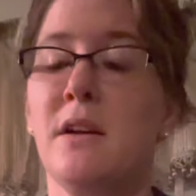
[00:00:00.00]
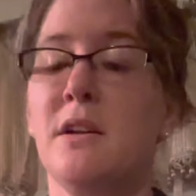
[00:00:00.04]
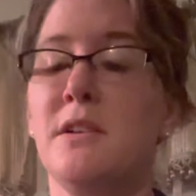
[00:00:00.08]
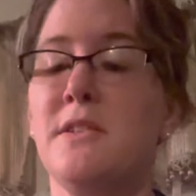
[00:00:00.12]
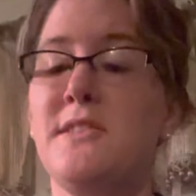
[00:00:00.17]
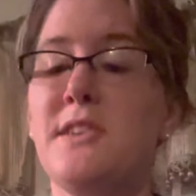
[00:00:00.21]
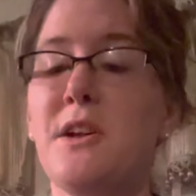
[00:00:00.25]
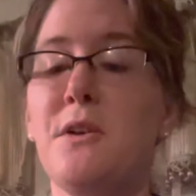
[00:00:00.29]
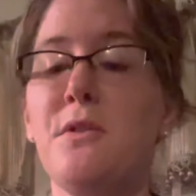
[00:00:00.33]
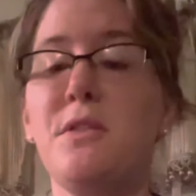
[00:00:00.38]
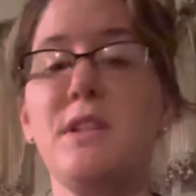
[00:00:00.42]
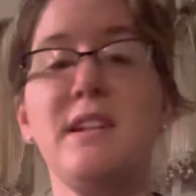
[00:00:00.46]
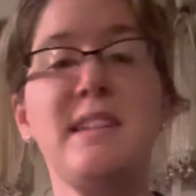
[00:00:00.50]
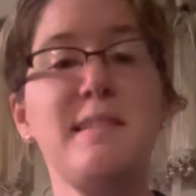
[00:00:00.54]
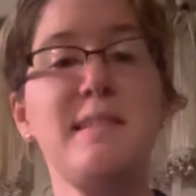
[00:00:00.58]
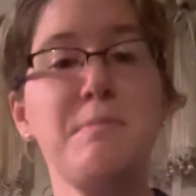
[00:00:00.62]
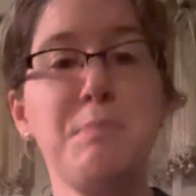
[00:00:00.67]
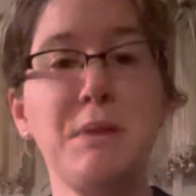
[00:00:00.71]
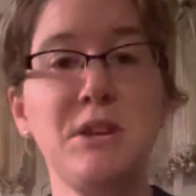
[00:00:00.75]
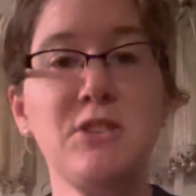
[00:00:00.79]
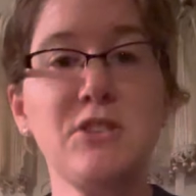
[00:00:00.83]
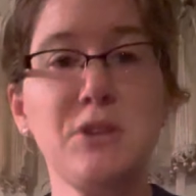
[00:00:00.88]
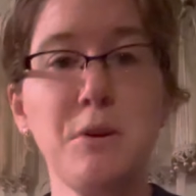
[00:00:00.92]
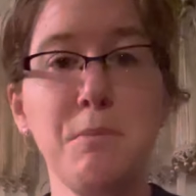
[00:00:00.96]
So the
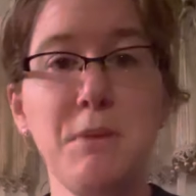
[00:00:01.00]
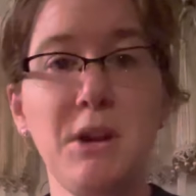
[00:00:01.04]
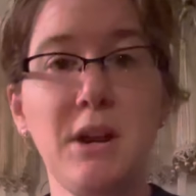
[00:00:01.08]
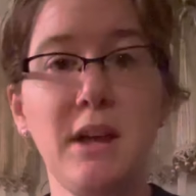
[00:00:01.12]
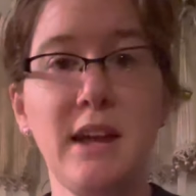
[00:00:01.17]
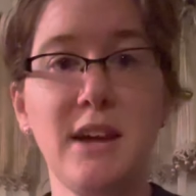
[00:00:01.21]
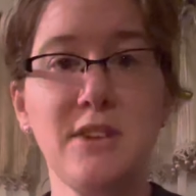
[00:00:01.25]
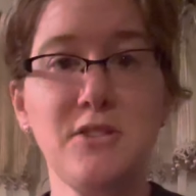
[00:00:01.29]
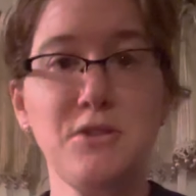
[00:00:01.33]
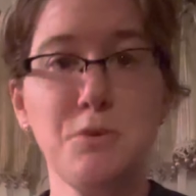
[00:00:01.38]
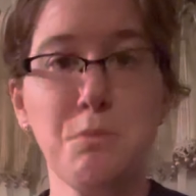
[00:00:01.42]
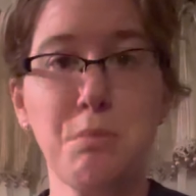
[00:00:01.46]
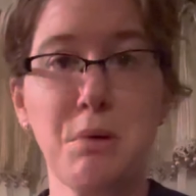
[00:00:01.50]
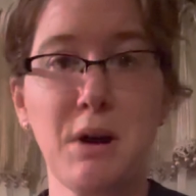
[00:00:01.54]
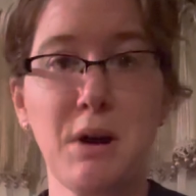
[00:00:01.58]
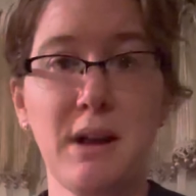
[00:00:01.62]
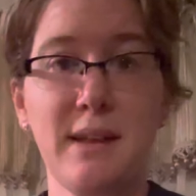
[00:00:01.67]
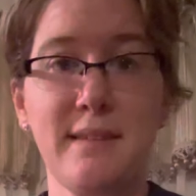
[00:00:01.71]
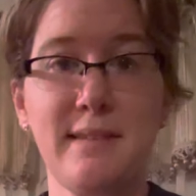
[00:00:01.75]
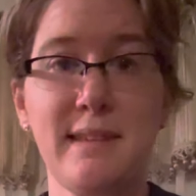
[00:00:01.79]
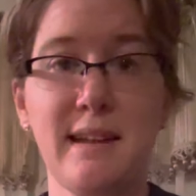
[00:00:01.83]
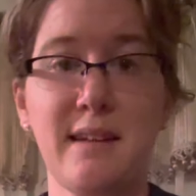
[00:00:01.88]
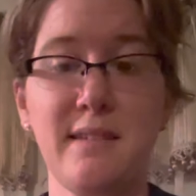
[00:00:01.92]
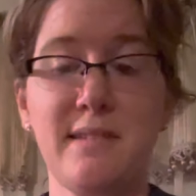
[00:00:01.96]
speech communication
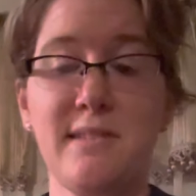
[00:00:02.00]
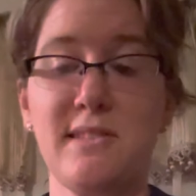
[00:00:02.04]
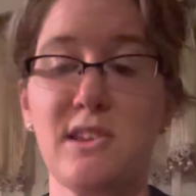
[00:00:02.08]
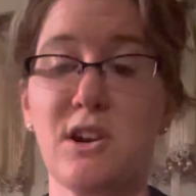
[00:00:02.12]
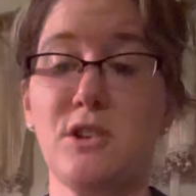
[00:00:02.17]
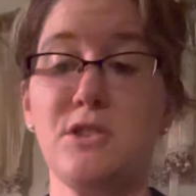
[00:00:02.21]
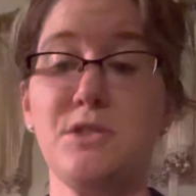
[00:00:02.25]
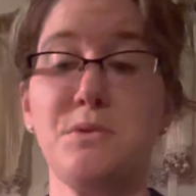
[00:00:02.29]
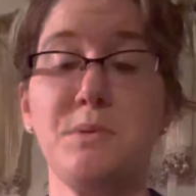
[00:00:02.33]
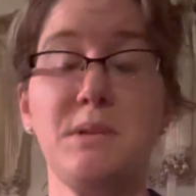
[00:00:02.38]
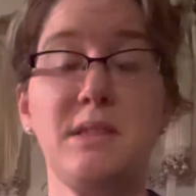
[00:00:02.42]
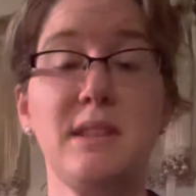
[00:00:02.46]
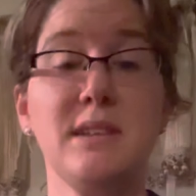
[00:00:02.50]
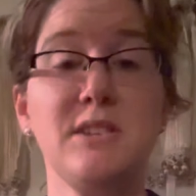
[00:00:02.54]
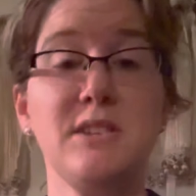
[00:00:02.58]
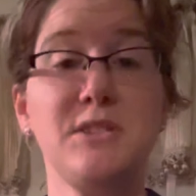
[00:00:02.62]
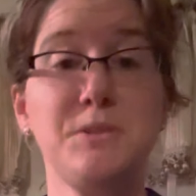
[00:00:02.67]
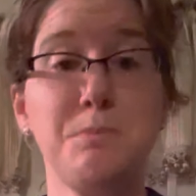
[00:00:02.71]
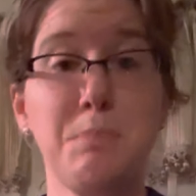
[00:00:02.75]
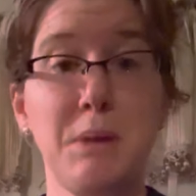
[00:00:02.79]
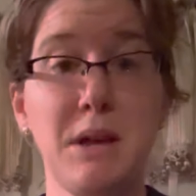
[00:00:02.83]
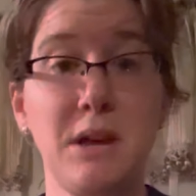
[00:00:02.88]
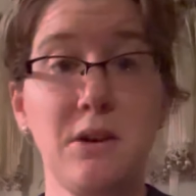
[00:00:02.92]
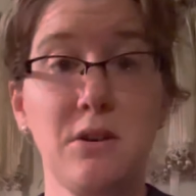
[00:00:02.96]
process starts with the
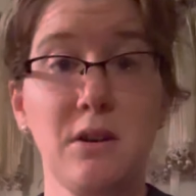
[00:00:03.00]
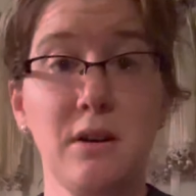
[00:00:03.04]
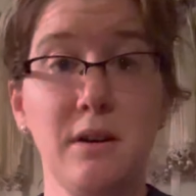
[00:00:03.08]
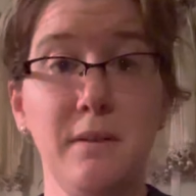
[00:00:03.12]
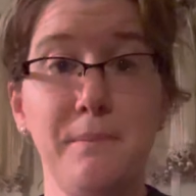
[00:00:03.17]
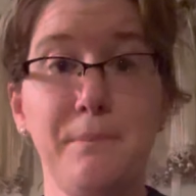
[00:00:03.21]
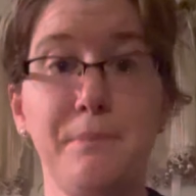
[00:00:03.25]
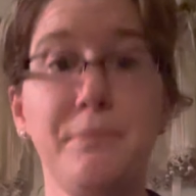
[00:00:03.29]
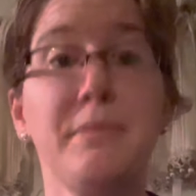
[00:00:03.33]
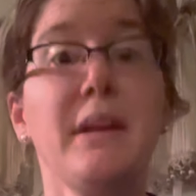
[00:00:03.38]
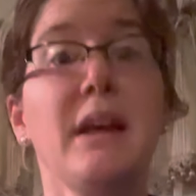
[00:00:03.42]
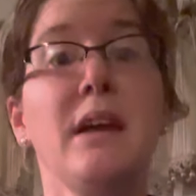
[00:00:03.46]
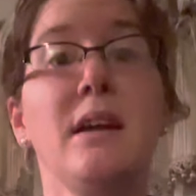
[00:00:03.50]
speaker.